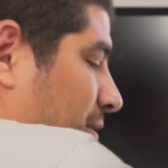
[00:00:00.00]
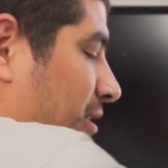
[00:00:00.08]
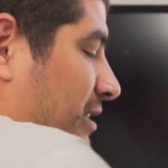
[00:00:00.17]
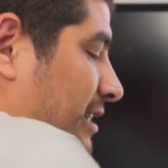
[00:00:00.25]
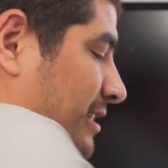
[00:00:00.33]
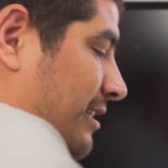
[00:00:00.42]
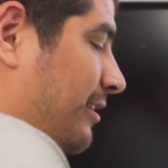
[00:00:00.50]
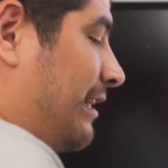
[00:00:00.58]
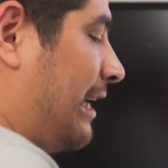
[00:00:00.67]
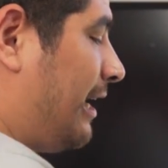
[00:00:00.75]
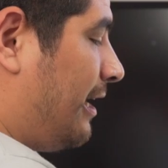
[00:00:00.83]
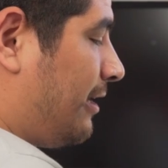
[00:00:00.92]
which is this
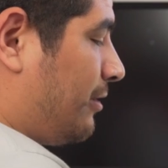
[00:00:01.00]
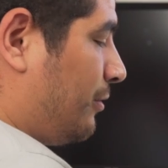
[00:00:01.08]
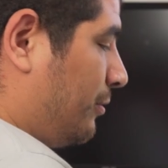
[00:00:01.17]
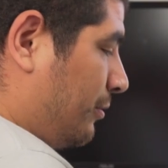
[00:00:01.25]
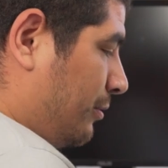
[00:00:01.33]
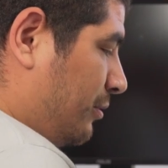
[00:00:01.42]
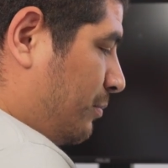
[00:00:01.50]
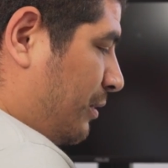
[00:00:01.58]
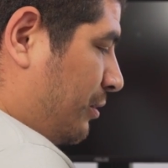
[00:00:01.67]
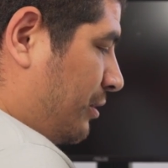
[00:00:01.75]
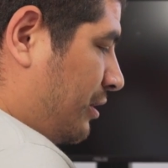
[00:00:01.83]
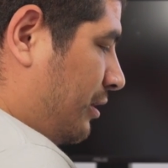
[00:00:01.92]
archaic old
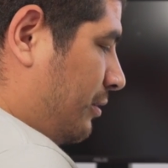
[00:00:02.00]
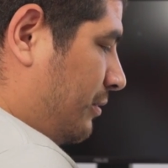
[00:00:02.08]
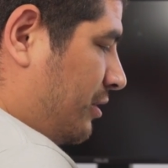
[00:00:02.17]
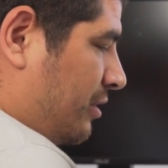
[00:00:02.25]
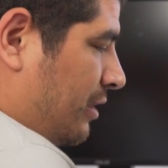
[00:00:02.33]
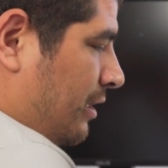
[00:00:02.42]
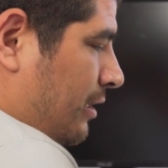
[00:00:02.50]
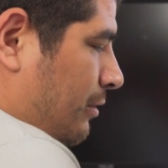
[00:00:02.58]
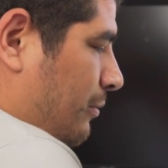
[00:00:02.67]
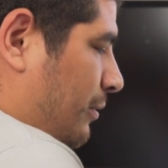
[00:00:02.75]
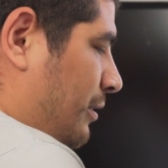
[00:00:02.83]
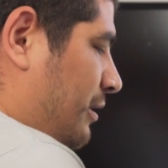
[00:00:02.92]
protocol which
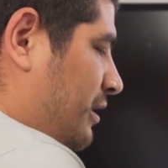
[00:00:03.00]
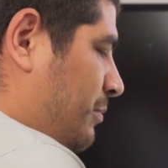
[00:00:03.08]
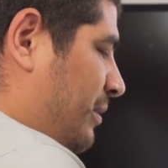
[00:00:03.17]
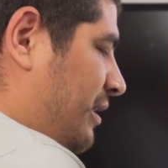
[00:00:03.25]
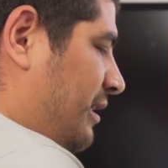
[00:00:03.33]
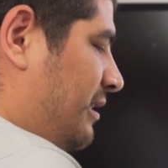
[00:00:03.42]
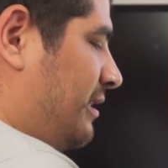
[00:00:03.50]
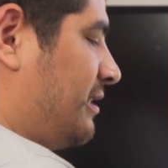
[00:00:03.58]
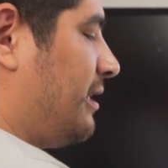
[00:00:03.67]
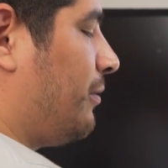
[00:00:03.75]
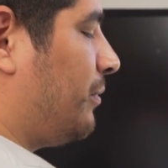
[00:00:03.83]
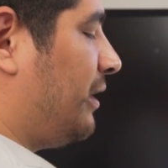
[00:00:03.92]
works, but
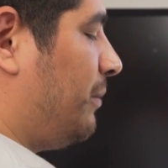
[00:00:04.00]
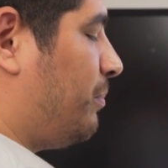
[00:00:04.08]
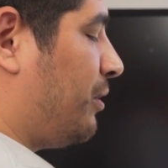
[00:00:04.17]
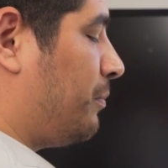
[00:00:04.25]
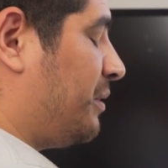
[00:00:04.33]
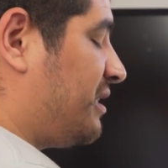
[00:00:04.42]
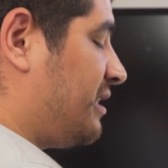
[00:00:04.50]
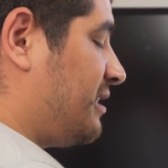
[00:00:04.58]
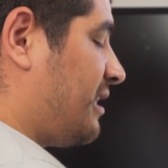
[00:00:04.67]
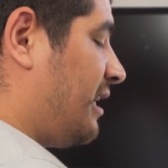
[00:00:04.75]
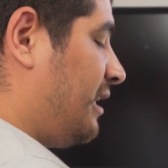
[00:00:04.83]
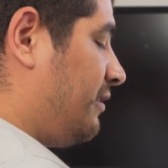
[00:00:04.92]
it's not really purpose
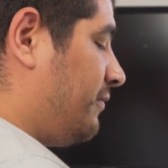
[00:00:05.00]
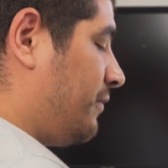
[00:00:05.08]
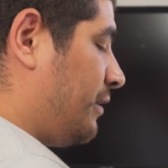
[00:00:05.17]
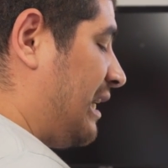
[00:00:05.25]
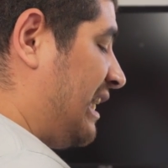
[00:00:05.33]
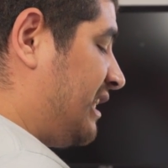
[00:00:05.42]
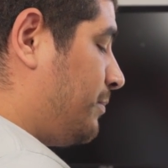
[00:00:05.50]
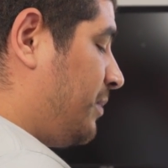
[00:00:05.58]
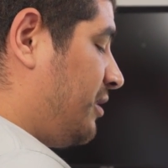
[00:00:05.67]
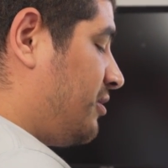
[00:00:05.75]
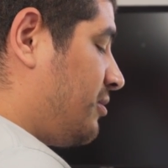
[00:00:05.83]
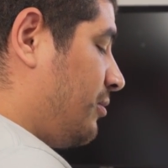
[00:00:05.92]
designed for high
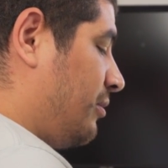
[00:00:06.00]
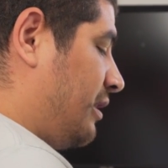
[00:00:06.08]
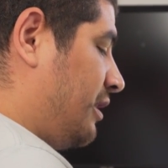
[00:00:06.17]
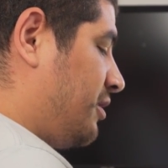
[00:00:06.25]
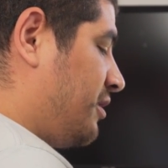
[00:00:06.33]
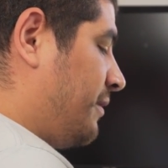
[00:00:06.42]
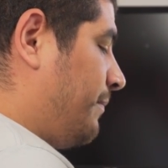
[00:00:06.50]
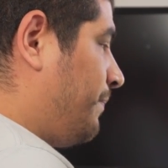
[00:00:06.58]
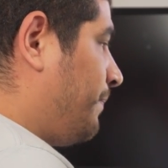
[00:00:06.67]
speed storage.